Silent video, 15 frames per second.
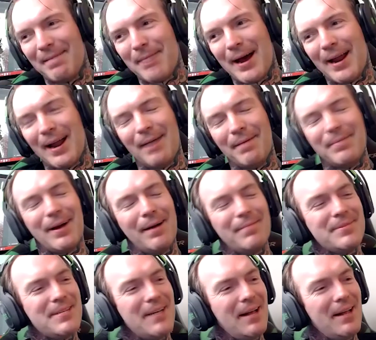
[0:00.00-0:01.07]
man, I'm
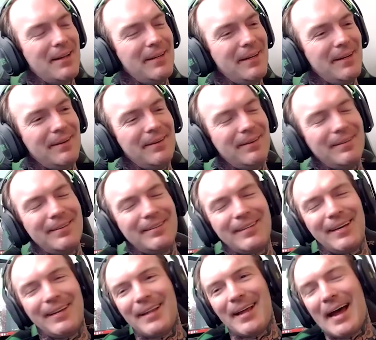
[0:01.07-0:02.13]
telling you,
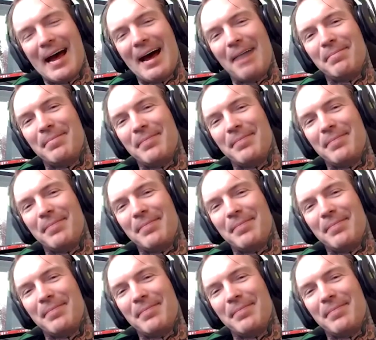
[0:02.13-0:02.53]
get the app,